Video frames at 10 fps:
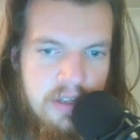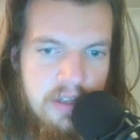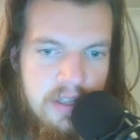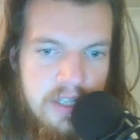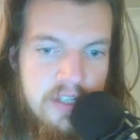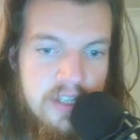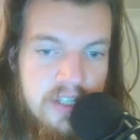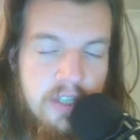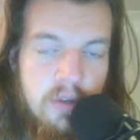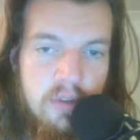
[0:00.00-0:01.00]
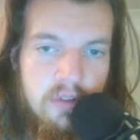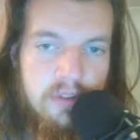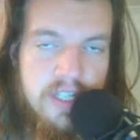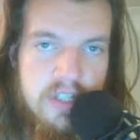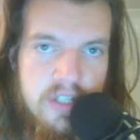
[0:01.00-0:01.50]
This is in good
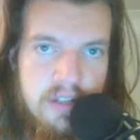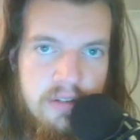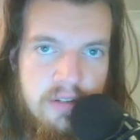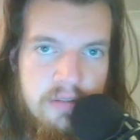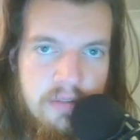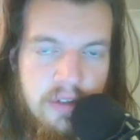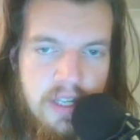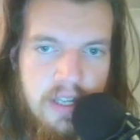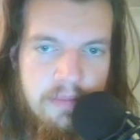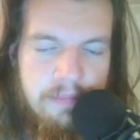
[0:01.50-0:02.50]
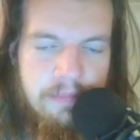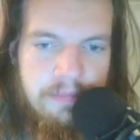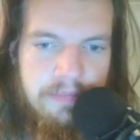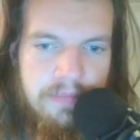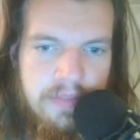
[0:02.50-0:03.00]
condition, okay?
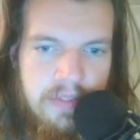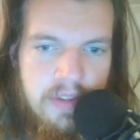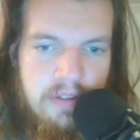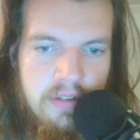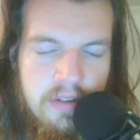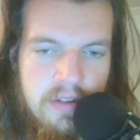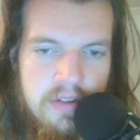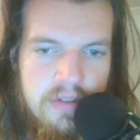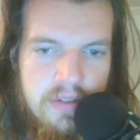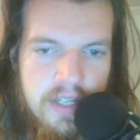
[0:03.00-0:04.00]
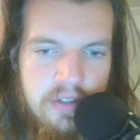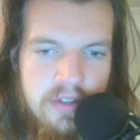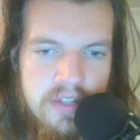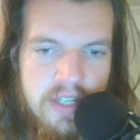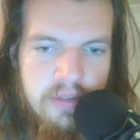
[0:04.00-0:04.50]
So here you
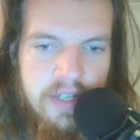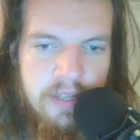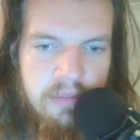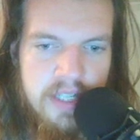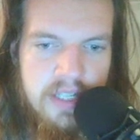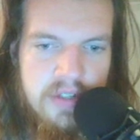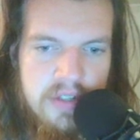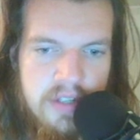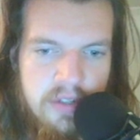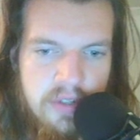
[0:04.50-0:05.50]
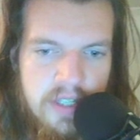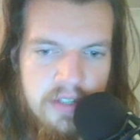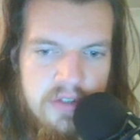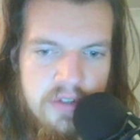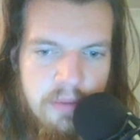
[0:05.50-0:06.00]
see red bricks, and you get
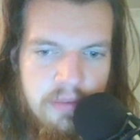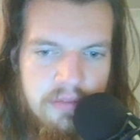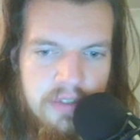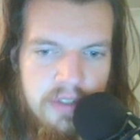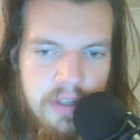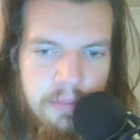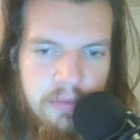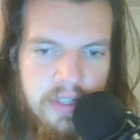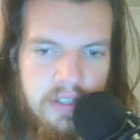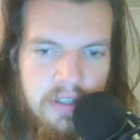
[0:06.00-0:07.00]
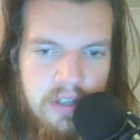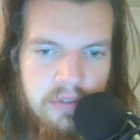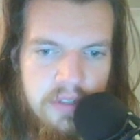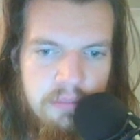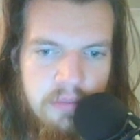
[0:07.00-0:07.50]
some of the upgraded
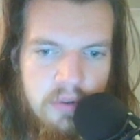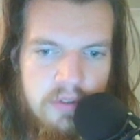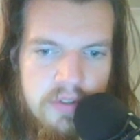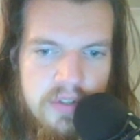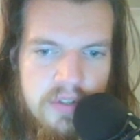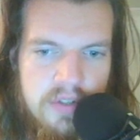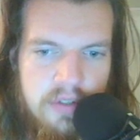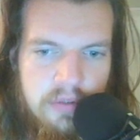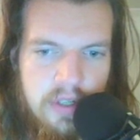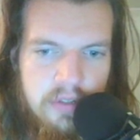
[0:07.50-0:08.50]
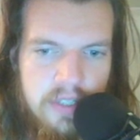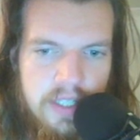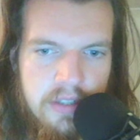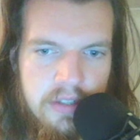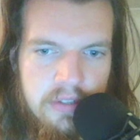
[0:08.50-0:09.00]
concrete molds around
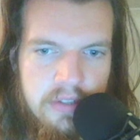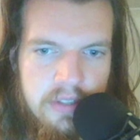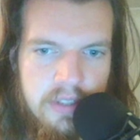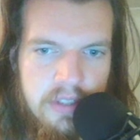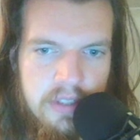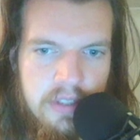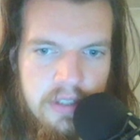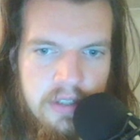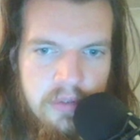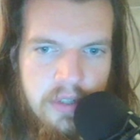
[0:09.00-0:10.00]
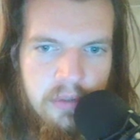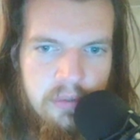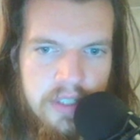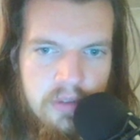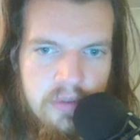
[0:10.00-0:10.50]
here, around the
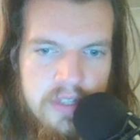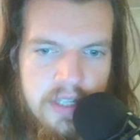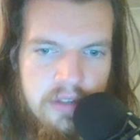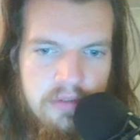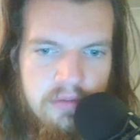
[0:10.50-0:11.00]
windows, yeah.